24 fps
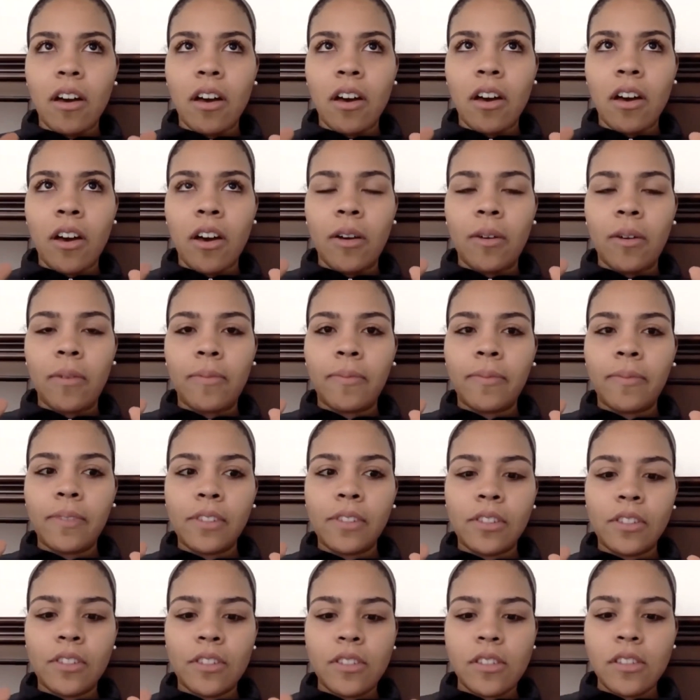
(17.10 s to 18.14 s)
um,
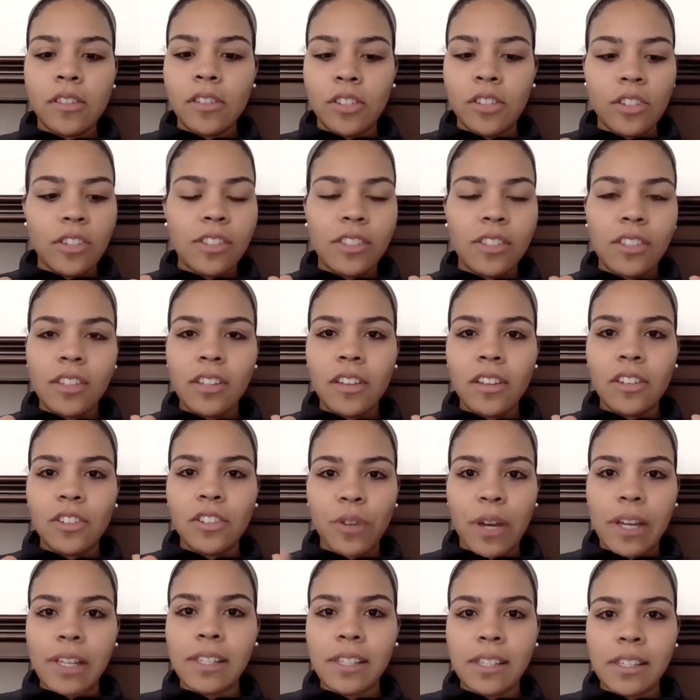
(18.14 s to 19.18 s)
just to
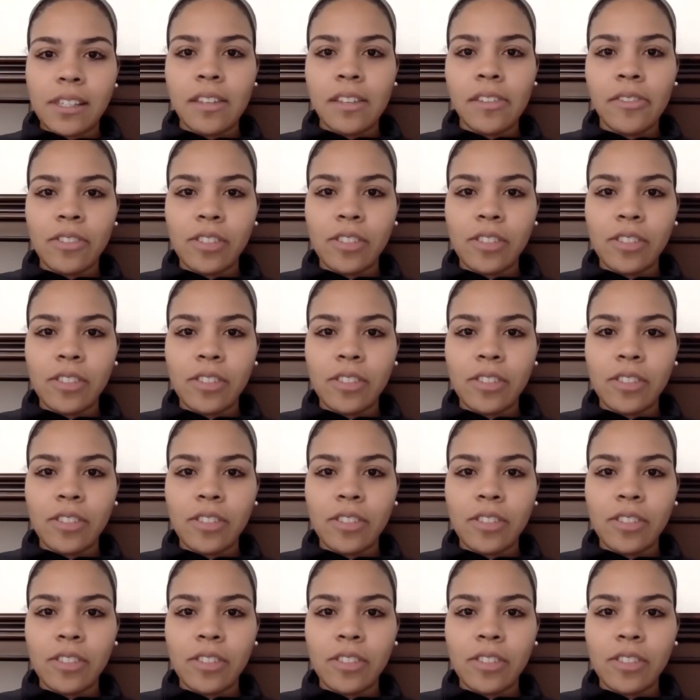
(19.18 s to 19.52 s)
address